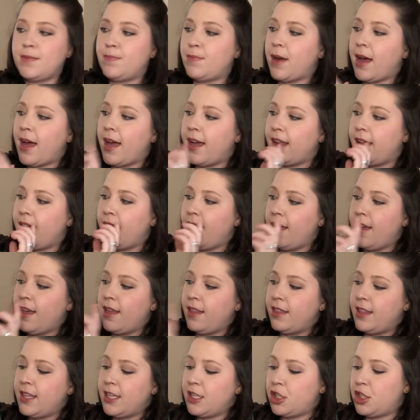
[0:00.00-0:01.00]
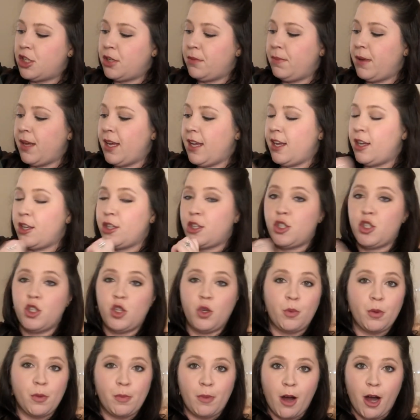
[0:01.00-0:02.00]
but this should be
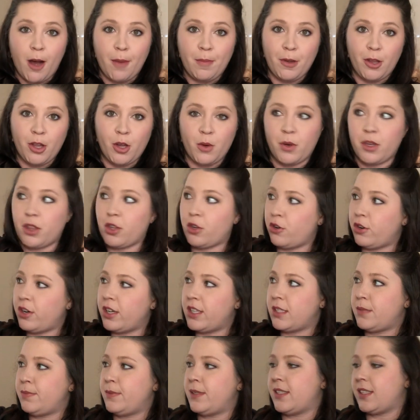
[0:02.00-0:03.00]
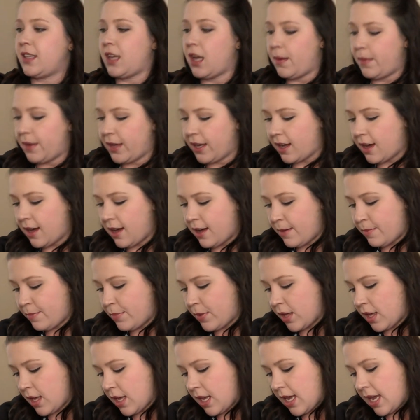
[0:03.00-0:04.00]
super popular with Christmas coming up,